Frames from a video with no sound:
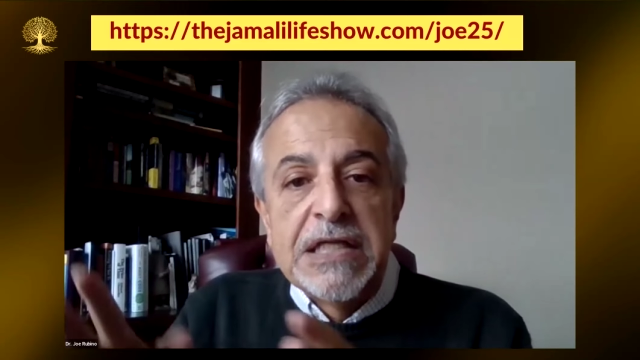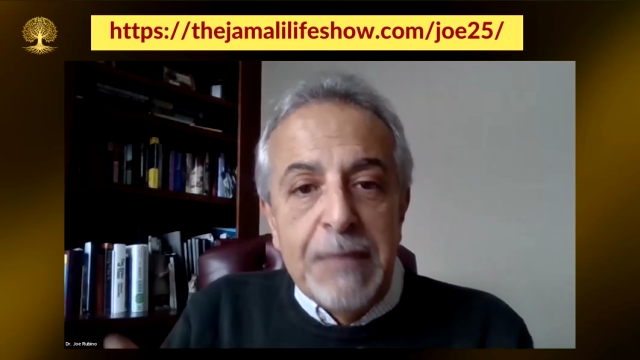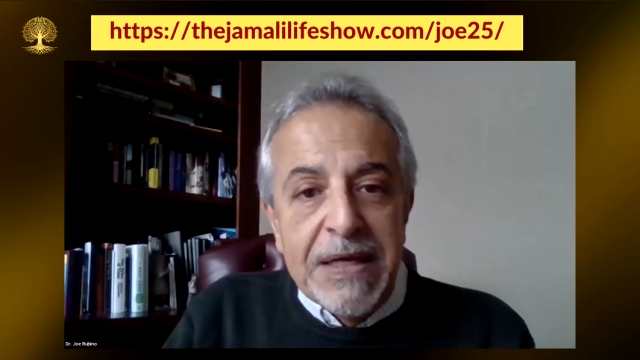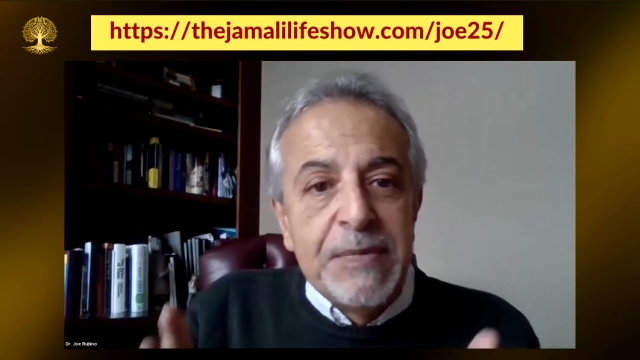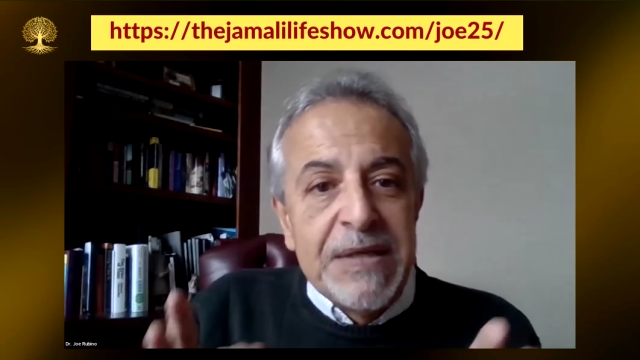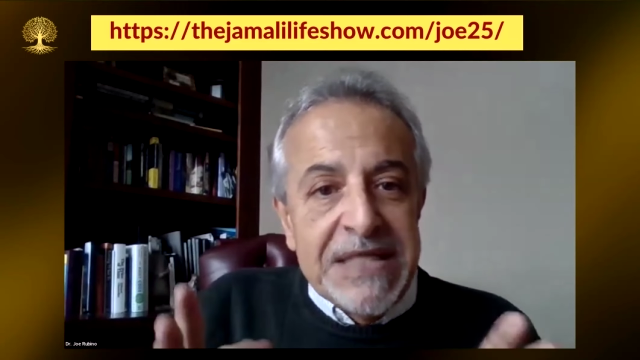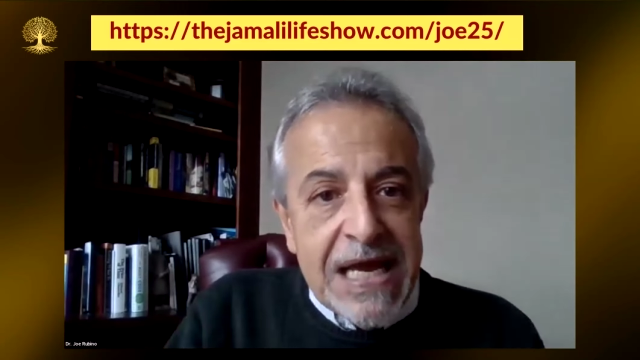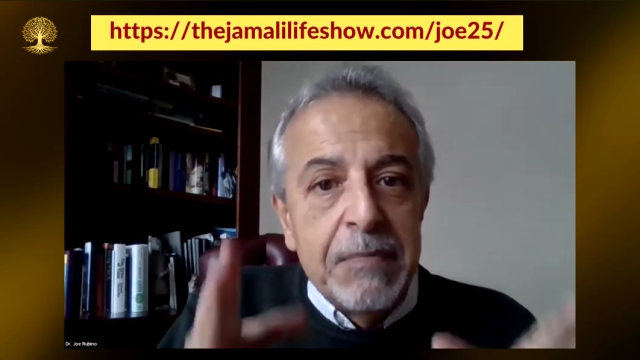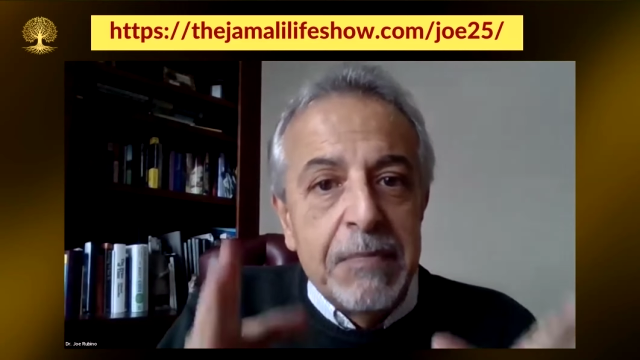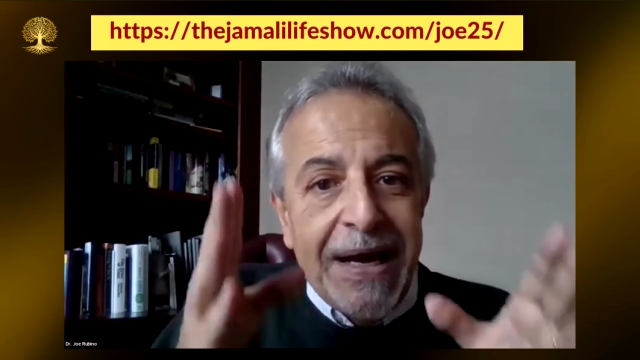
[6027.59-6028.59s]
It's meant to be
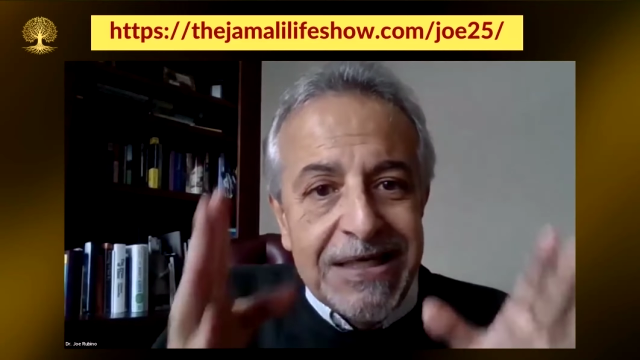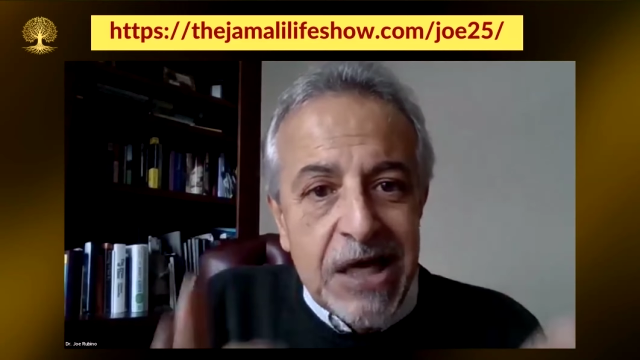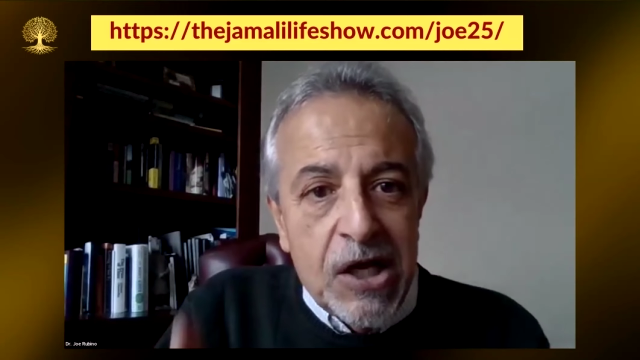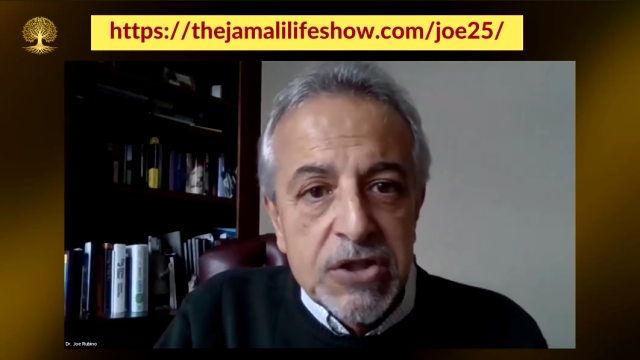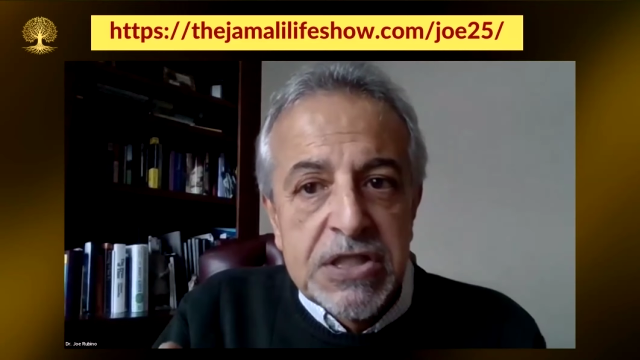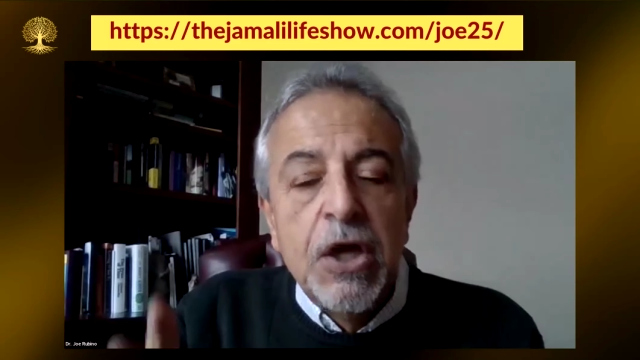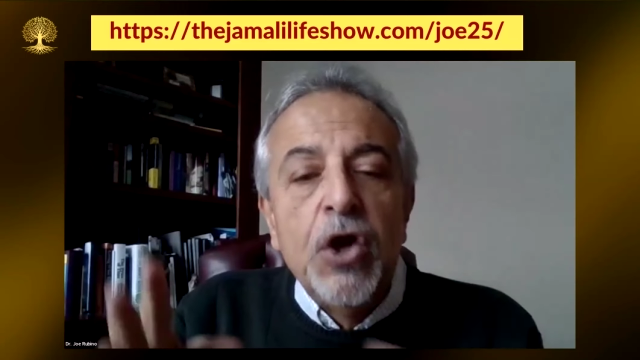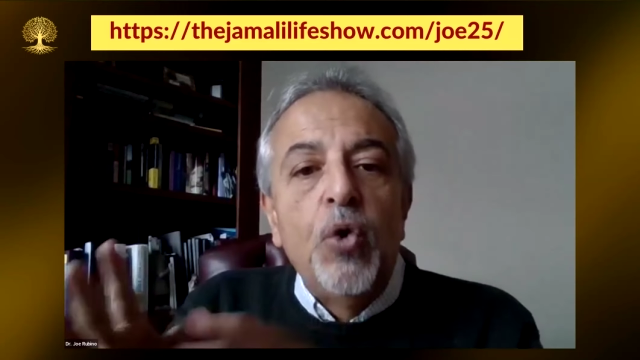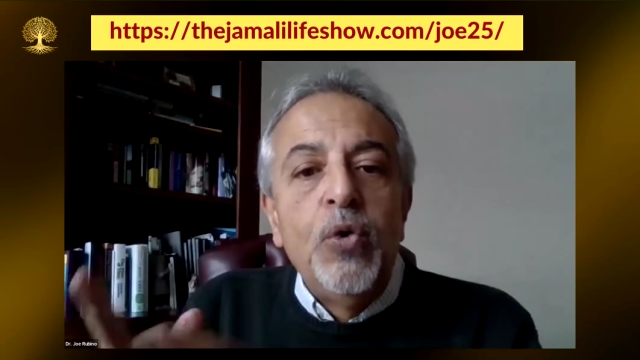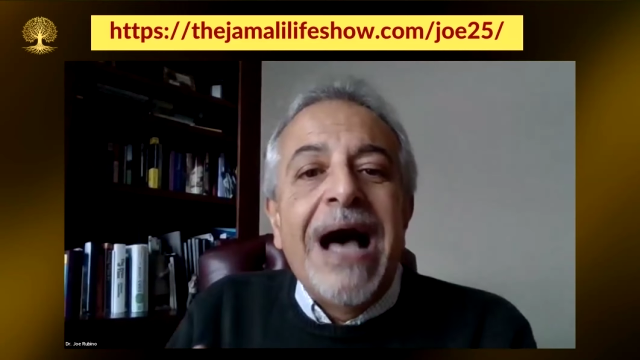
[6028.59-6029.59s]
taken by adults
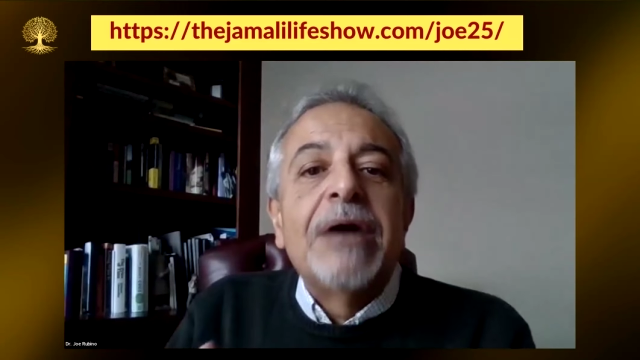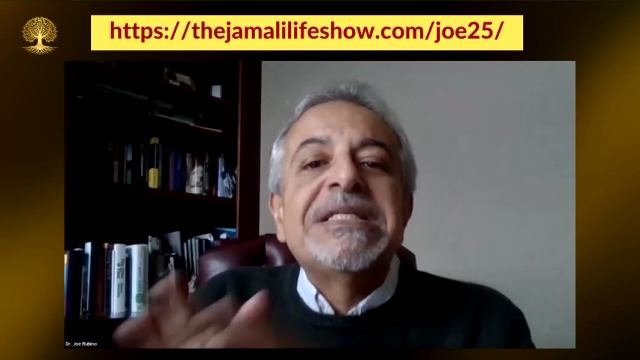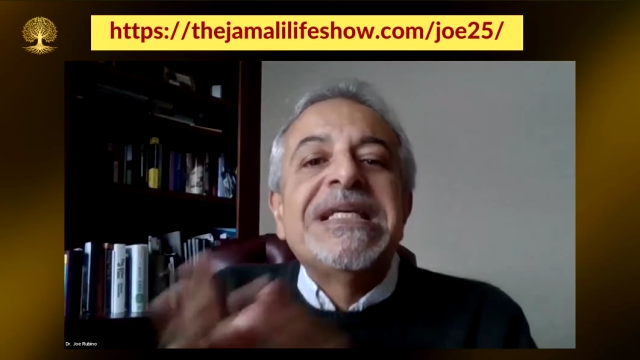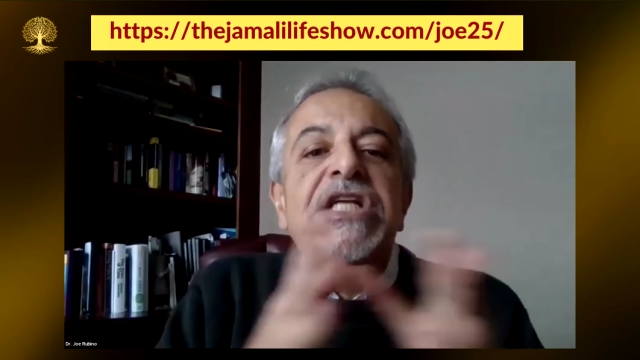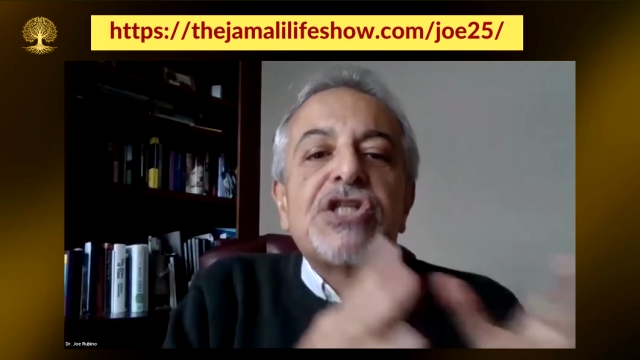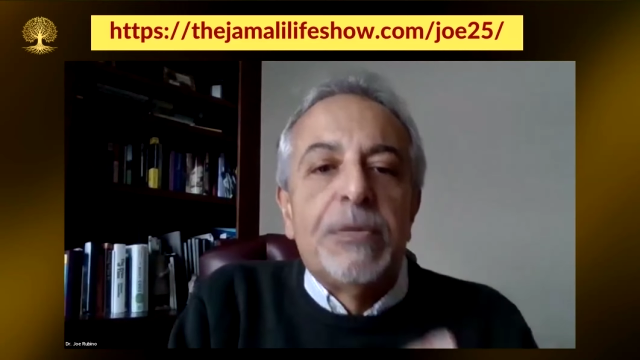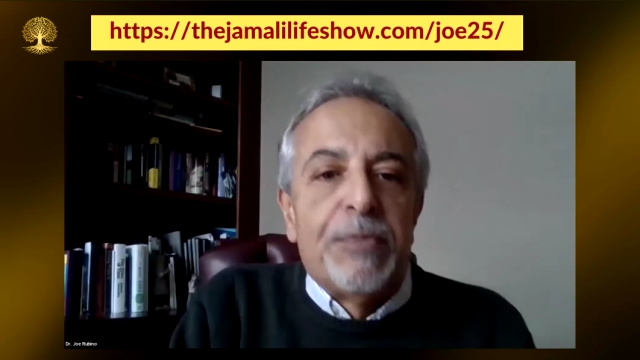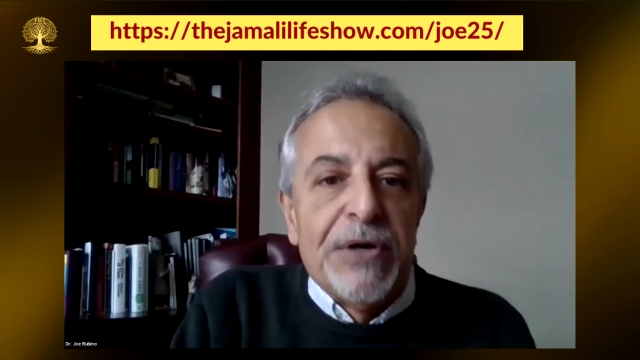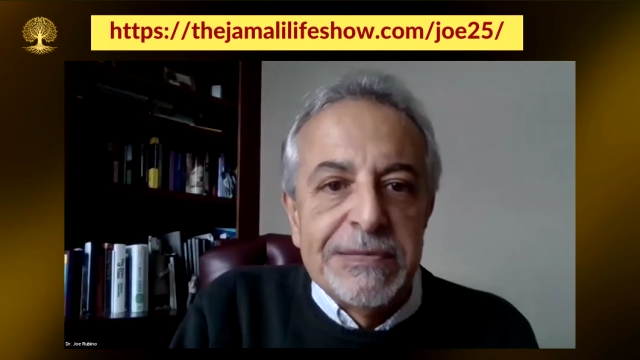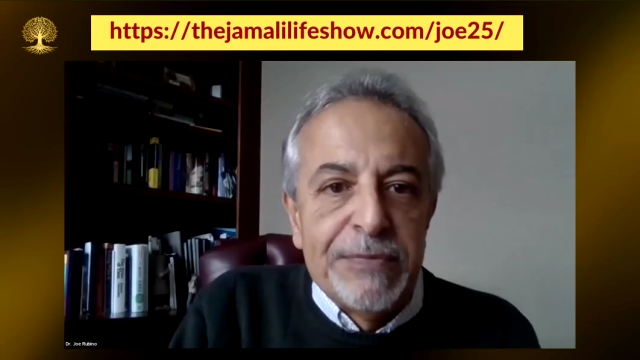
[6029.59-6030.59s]
who now teach
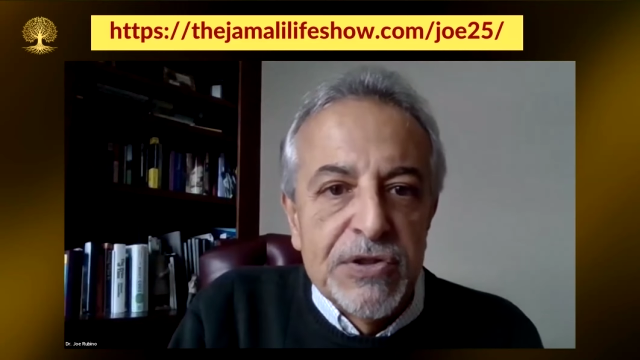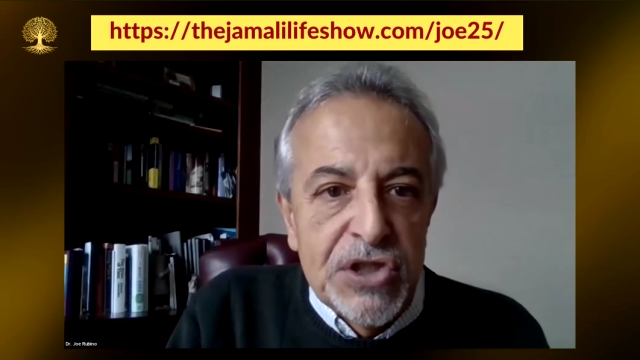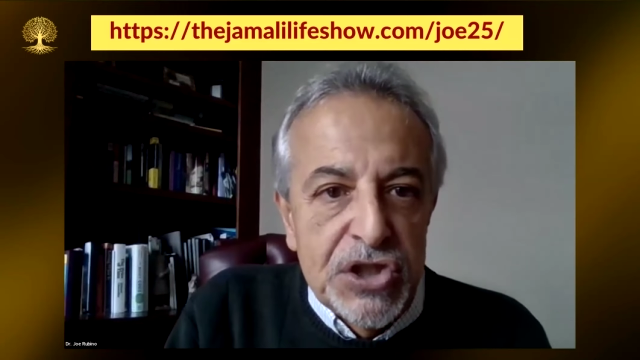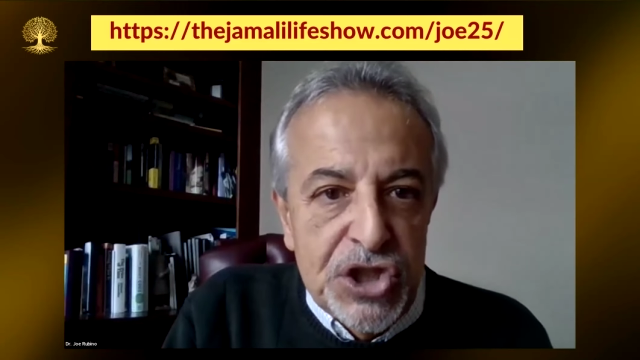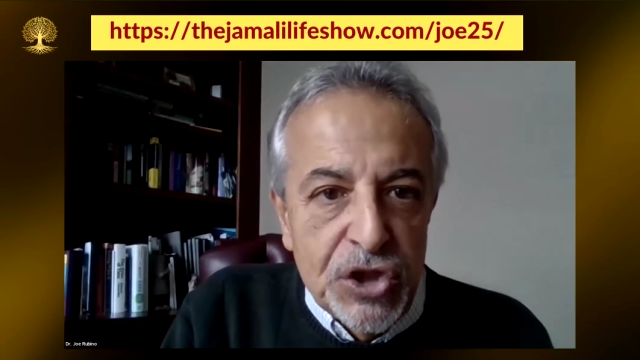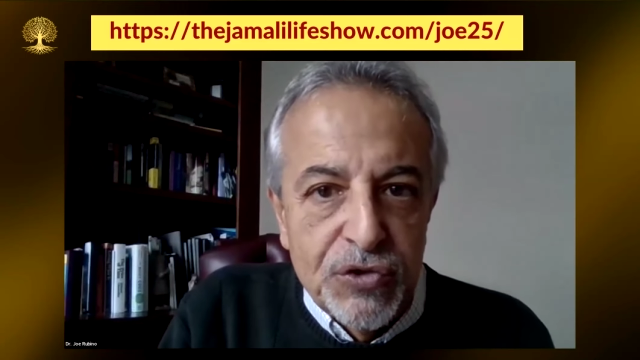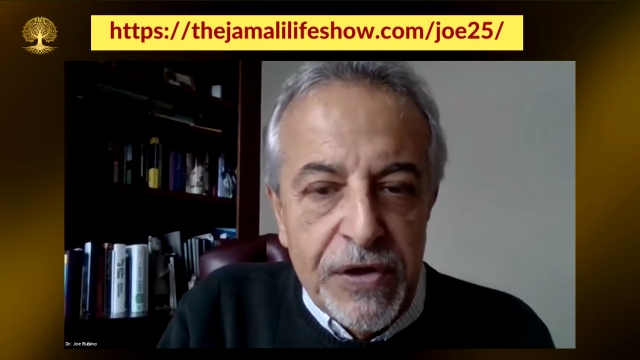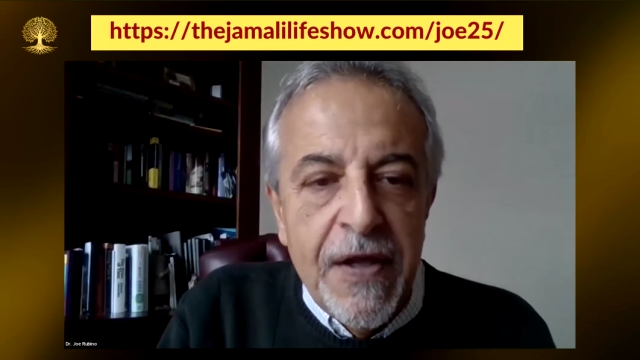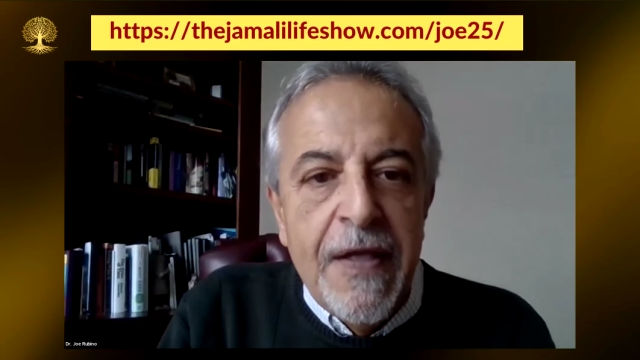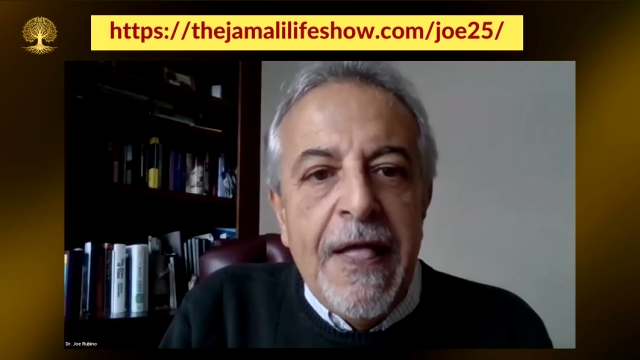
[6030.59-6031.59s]
the principles to
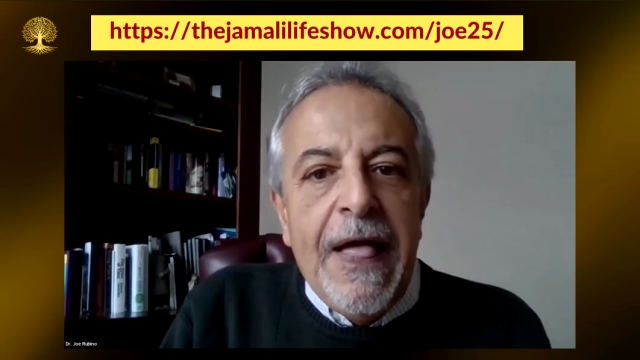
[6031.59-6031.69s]
children.